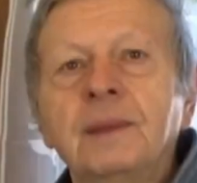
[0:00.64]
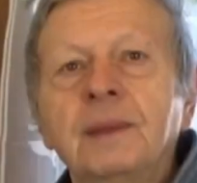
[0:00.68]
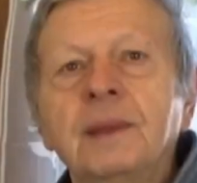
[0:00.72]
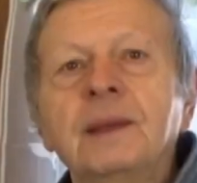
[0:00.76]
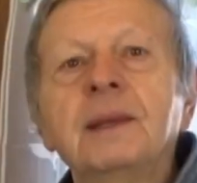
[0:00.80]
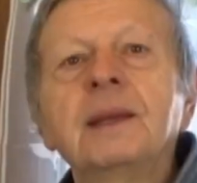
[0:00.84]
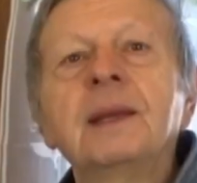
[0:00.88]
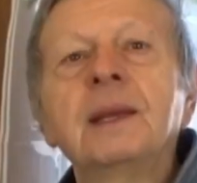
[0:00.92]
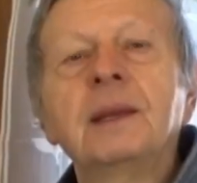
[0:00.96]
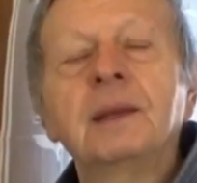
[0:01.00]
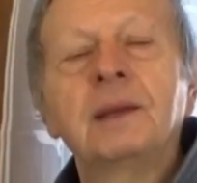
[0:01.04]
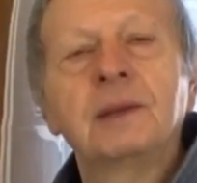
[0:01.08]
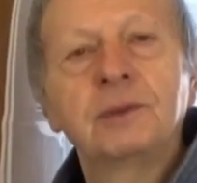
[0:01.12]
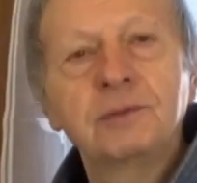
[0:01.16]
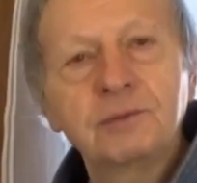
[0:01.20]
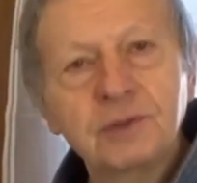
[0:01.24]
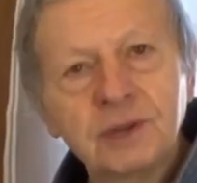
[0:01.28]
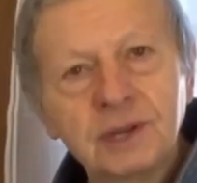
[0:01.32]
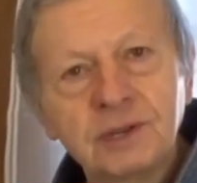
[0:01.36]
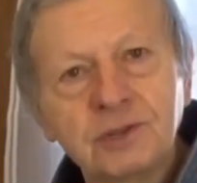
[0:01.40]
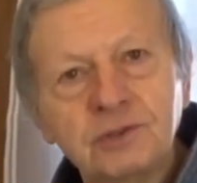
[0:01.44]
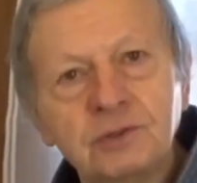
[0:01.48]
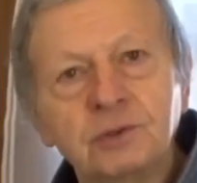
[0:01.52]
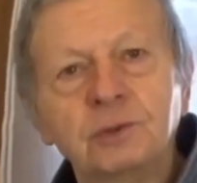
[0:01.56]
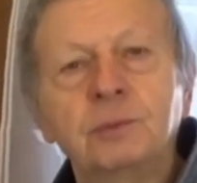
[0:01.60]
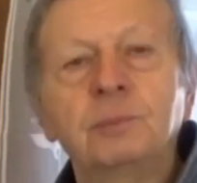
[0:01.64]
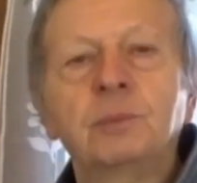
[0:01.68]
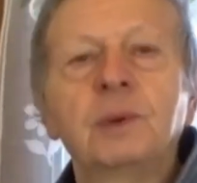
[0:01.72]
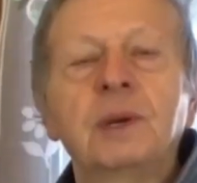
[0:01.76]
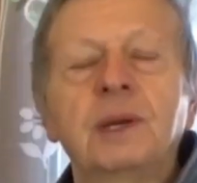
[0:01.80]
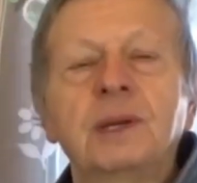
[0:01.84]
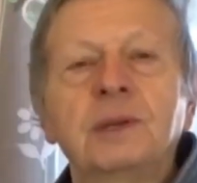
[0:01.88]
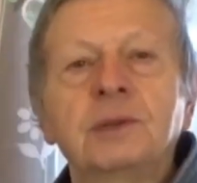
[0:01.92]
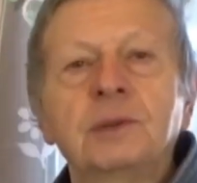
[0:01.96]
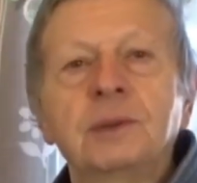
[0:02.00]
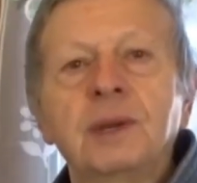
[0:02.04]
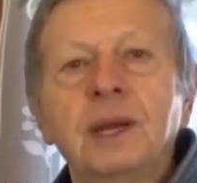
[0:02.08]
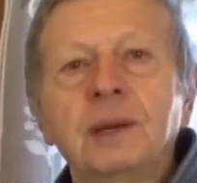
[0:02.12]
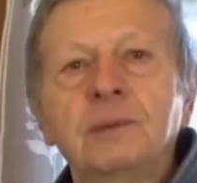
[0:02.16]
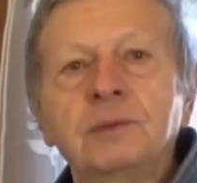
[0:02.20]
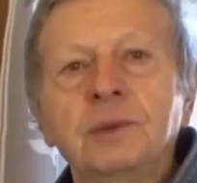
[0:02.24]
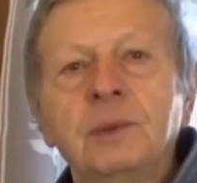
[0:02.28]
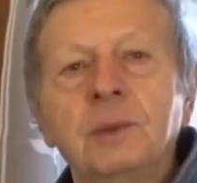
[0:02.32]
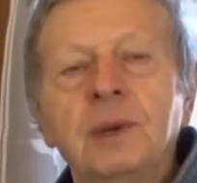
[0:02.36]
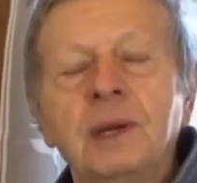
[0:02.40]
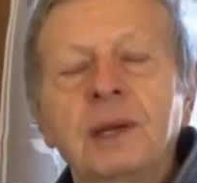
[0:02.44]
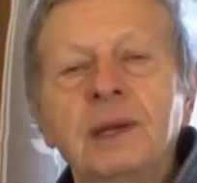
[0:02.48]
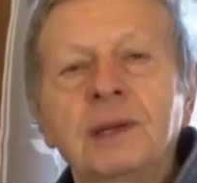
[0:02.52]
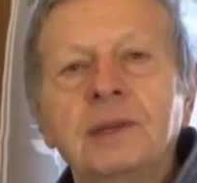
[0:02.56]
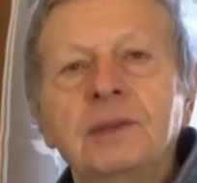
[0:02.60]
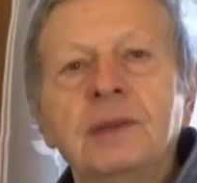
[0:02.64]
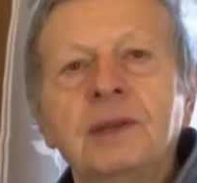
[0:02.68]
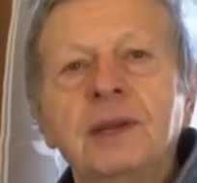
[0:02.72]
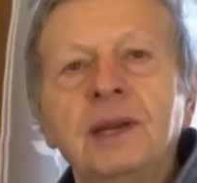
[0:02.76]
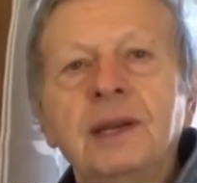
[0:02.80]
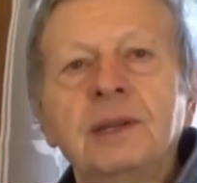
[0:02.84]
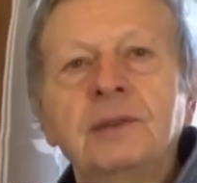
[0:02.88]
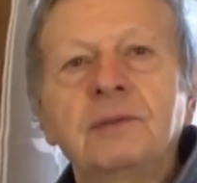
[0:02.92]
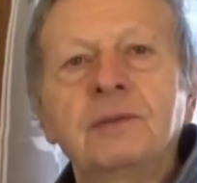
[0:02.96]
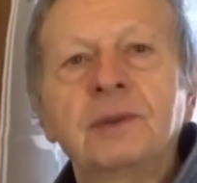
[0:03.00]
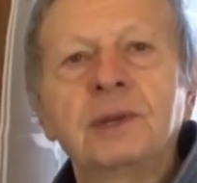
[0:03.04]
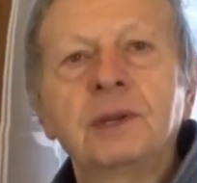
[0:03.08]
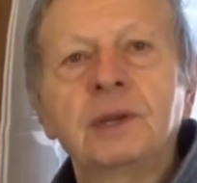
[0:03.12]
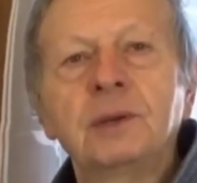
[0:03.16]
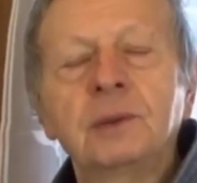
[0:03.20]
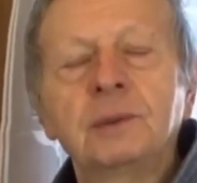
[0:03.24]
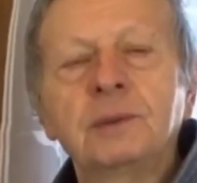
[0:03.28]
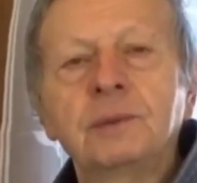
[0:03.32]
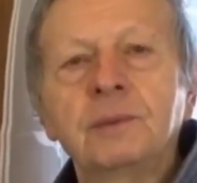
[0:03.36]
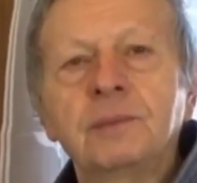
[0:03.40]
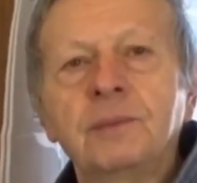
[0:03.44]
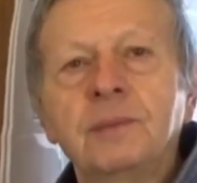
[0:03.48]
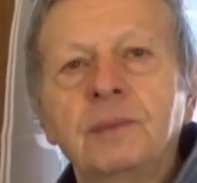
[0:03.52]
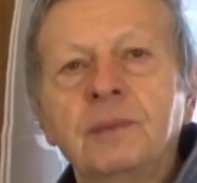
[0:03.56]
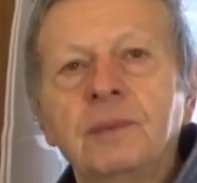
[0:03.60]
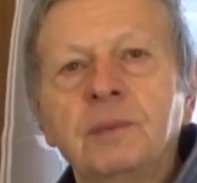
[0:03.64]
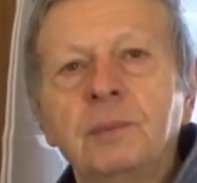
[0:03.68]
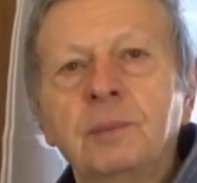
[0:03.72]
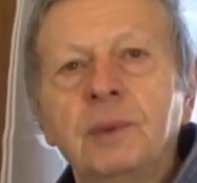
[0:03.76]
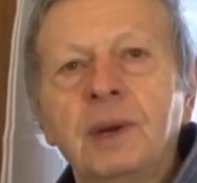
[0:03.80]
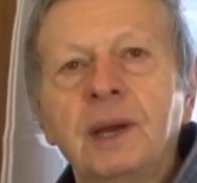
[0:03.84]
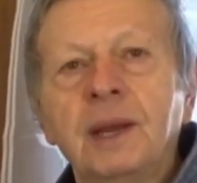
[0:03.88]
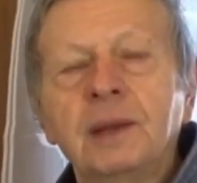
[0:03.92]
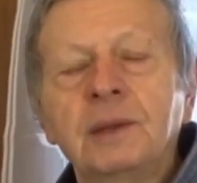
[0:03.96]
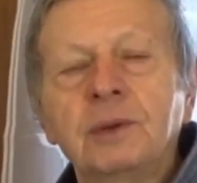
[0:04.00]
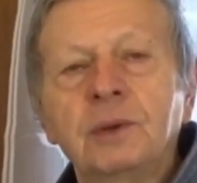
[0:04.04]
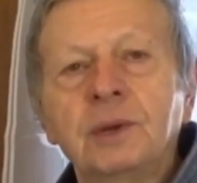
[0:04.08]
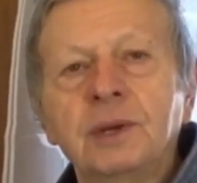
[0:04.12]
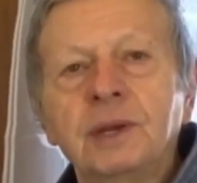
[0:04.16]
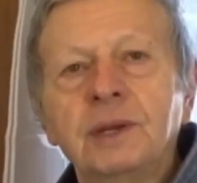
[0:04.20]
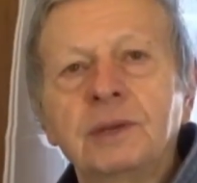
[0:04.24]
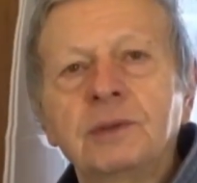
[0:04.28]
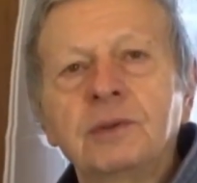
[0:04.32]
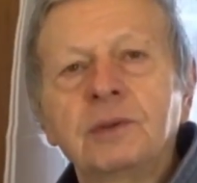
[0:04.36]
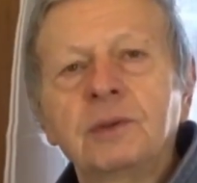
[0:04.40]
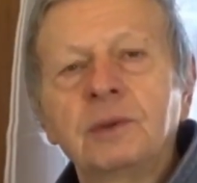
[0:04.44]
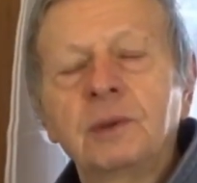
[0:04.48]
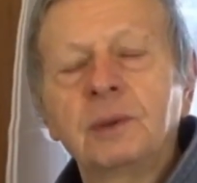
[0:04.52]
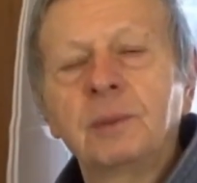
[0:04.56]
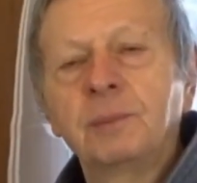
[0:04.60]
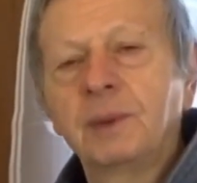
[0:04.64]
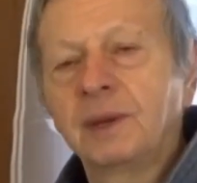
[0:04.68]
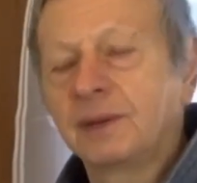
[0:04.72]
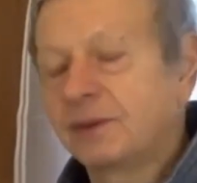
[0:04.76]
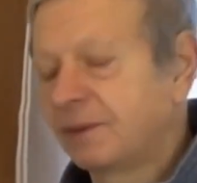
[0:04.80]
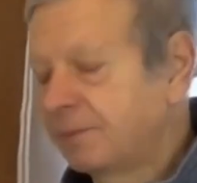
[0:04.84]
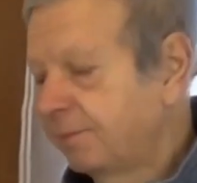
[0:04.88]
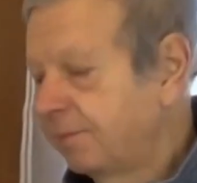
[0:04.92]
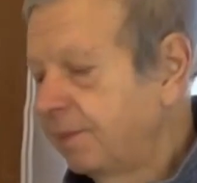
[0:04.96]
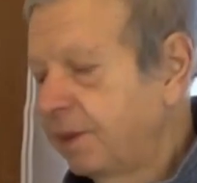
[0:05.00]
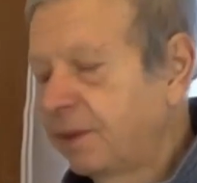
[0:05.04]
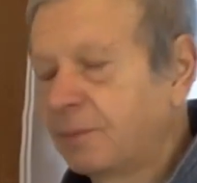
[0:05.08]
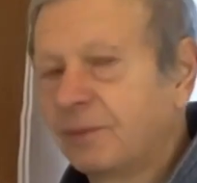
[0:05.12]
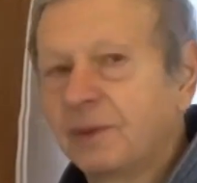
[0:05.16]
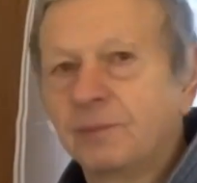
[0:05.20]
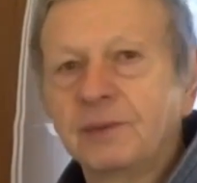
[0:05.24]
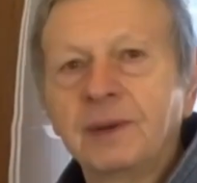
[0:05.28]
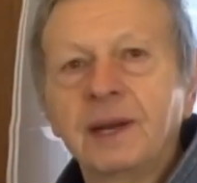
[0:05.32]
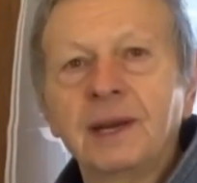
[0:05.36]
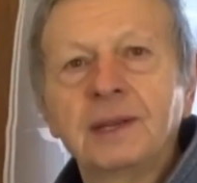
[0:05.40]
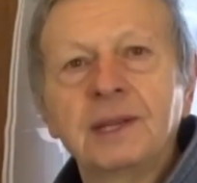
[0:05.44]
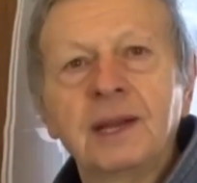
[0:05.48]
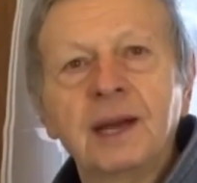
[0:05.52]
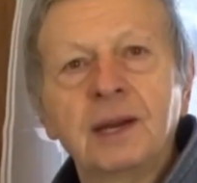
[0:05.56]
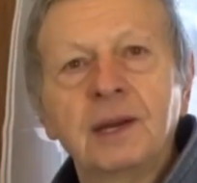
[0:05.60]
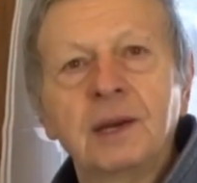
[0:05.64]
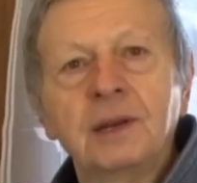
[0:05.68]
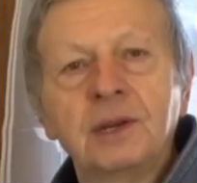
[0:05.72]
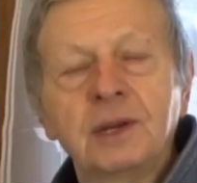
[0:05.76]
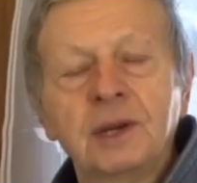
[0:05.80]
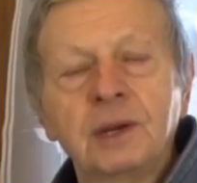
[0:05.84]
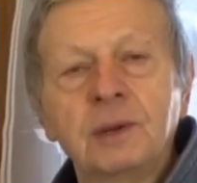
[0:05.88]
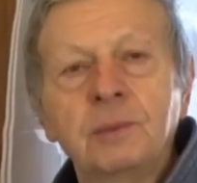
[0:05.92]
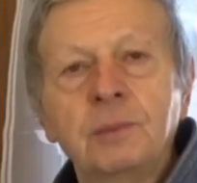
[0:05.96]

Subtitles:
Dearest friends, good morning to everyone in today's video. We are talking to you about a problem that can occur